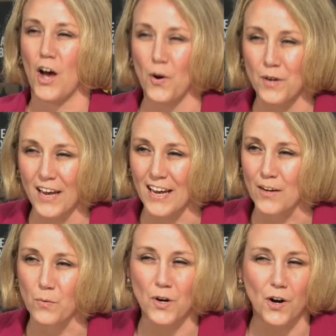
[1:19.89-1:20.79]

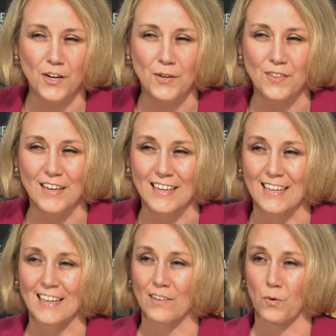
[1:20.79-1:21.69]
okay, what are you thinking?